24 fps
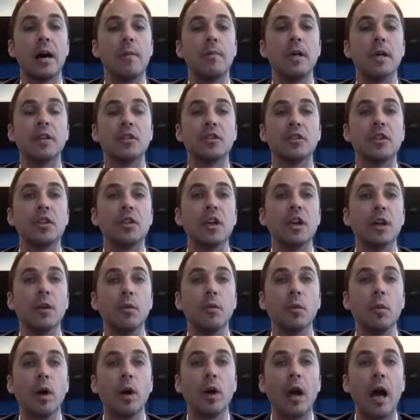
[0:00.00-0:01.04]
It's
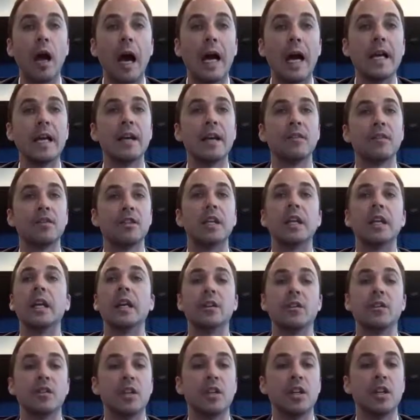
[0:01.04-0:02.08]
what I have seen
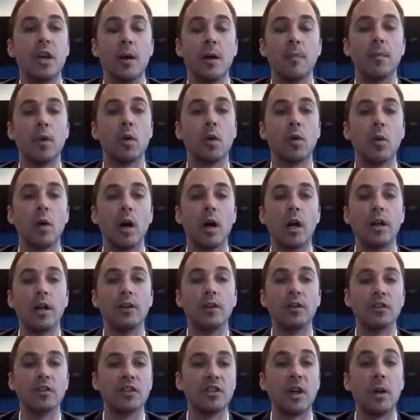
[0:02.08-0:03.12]
as the
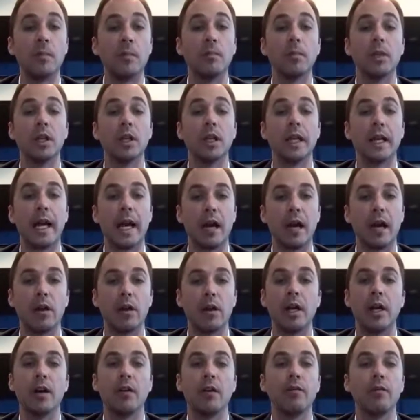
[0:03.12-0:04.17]
#1 stumbling
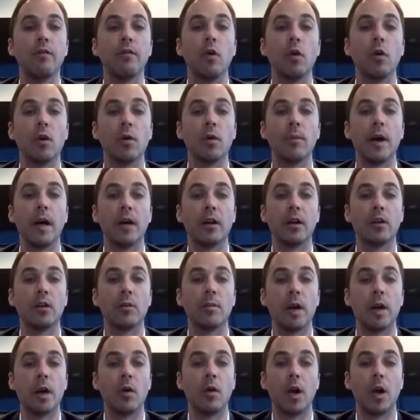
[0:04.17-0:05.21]
area for medical
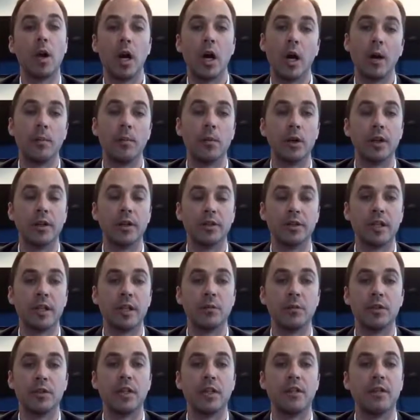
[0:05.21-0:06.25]
marijuana operators that
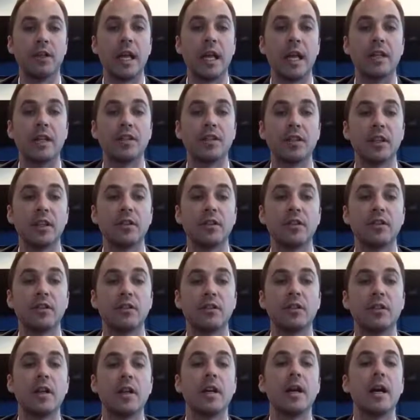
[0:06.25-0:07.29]
receive a
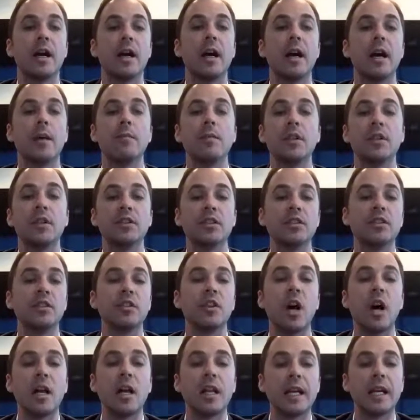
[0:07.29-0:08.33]
license. This is
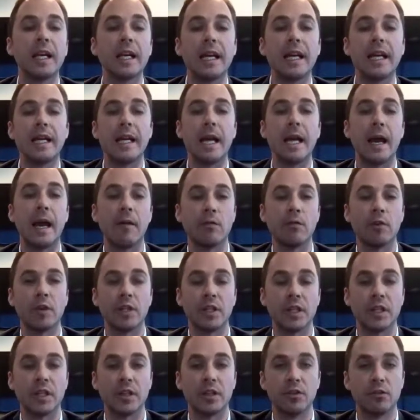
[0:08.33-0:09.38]
not like any average
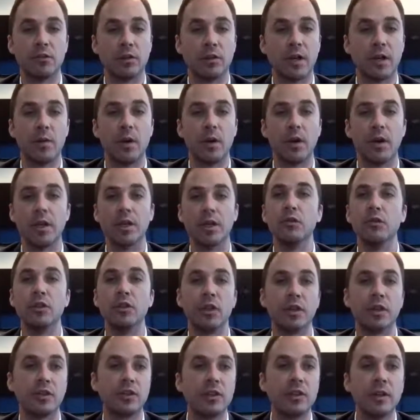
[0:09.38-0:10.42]
industry where you
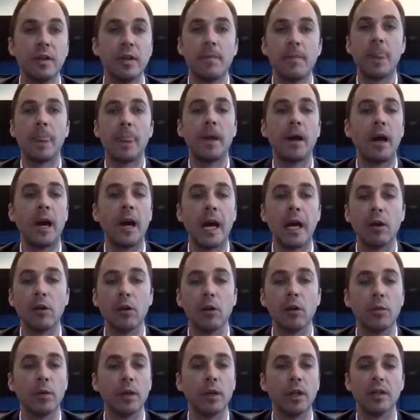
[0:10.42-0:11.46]
just hire
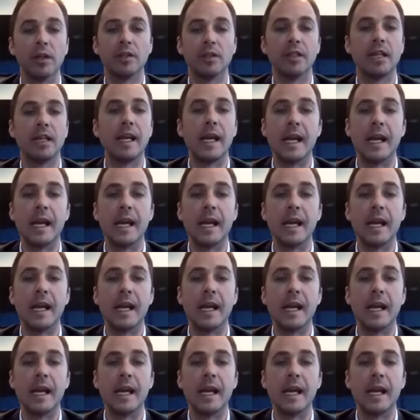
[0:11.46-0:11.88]
a real estate